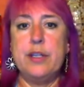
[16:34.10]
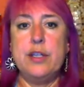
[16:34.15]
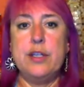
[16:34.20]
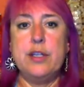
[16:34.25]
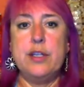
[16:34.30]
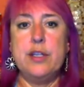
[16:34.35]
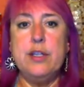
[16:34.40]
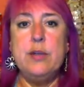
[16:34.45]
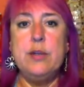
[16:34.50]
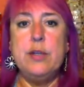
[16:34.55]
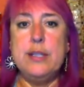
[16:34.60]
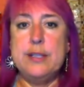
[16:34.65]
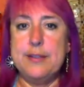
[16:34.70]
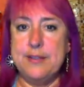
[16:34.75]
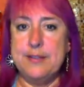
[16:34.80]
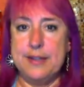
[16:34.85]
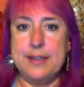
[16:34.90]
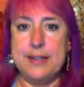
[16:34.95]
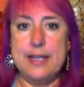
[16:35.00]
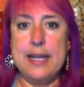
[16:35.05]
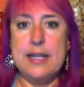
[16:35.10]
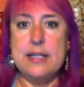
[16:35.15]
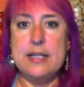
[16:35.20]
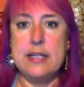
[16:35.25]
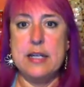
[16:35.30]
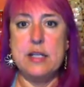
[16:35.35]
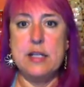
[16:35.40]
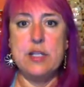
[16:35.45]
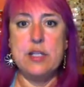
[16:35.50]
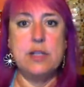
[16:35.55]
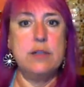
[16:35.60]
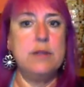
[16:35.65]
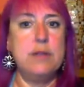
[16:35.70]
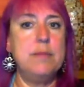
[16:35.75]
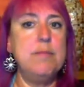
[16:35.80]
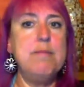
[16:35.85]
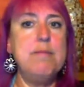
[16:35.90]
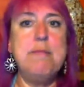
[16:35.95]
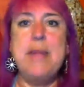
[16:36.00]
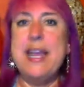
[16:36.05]
you need to set that intention,
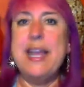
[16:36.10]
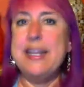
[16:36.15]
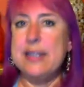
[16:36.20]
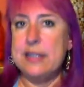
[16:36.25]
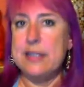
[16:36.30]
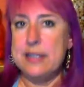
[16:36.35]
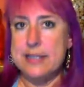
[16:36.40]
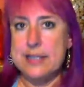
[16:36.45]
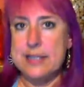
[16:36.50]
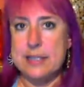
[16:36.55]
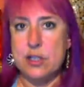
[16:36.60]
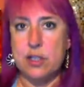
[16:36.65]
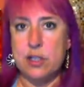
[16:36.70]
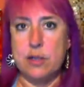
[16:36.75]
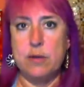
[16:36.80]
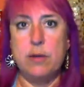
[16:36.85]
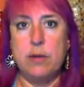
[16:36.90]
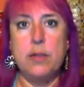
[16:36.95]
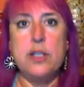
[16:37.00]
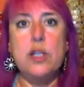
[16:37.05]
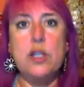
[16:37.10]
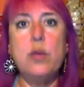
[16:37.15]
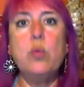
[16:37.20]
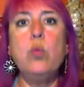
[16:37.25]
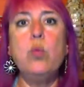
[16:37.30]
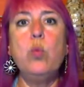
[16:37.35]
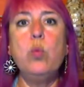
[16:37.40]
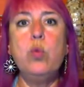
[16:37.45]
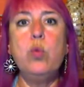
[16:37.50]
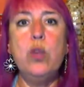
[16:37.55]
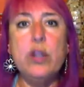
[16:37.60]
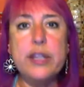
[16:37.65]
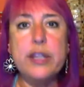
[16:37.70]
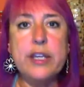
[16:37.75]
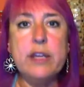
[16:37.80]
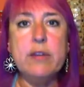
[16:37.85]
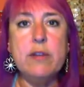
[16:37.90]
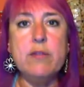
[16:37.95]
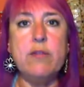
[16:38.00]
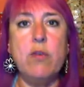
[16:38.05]
make the decision. You're
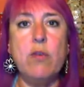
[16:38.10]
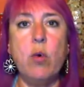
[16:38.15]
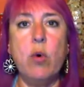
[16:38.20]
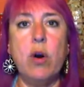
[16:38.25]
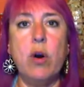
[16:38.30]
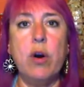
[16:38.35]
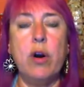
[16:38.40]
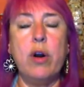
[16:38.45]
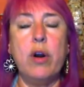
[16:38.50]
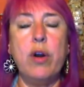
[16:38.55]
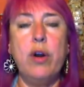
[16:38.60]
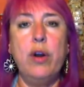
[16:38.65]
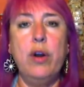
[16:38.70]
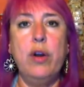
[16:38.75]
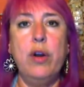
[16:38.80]
looking for,